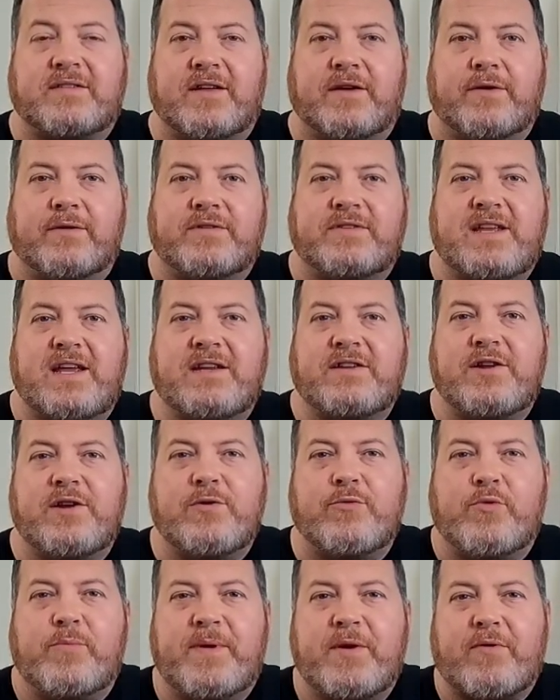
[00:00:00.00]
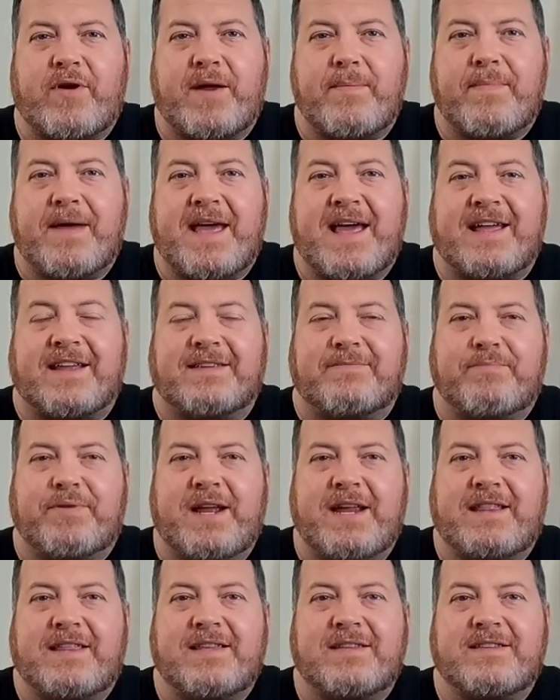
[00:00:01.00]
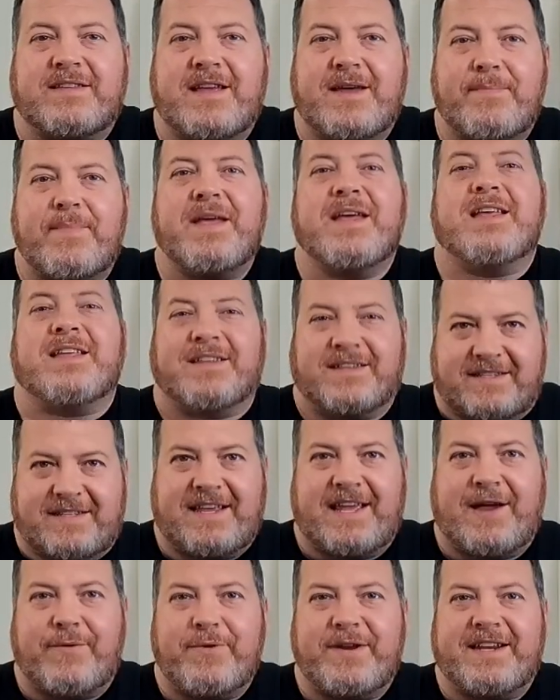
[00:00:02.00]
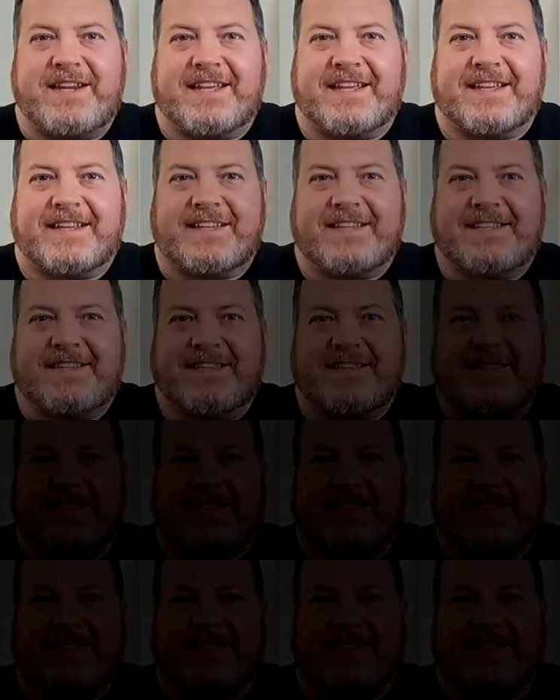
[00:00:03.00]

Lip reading: So stay tuned, we'll be right back and plate this up and see how we did.